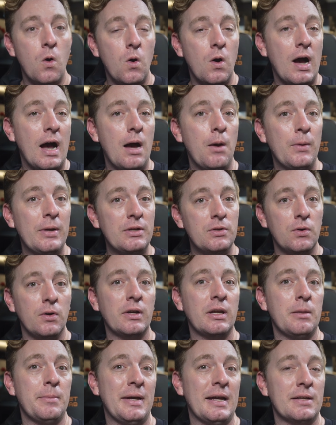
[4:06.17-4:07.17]
Or are we
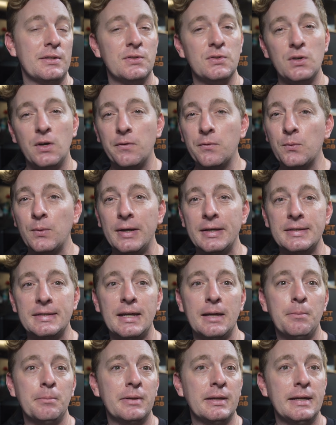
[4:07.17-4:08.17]
talking about software
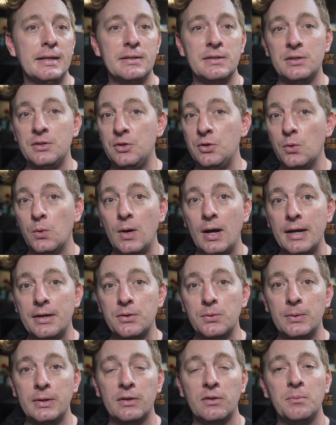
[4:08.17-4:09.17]
templates and UI
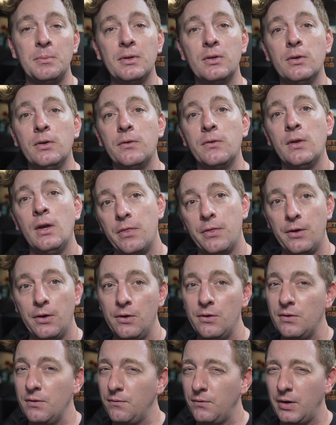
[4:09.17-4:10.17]
tweaks? Because
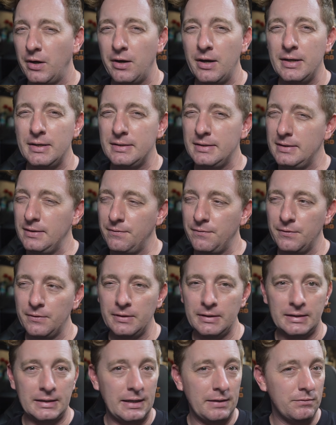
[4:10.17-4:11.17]
those are very
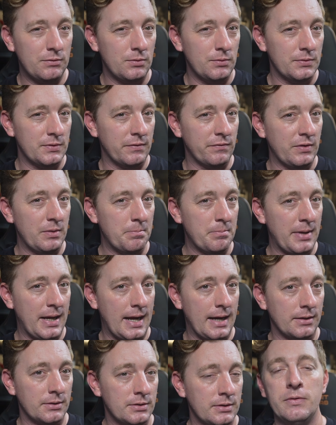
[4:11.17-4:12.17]
different levels of
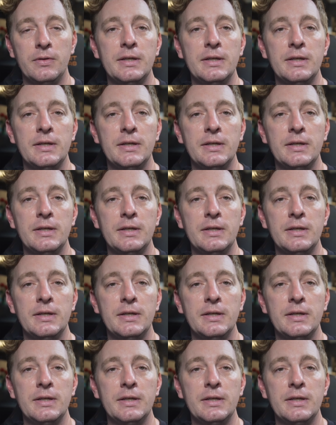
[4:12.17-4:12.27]
impact.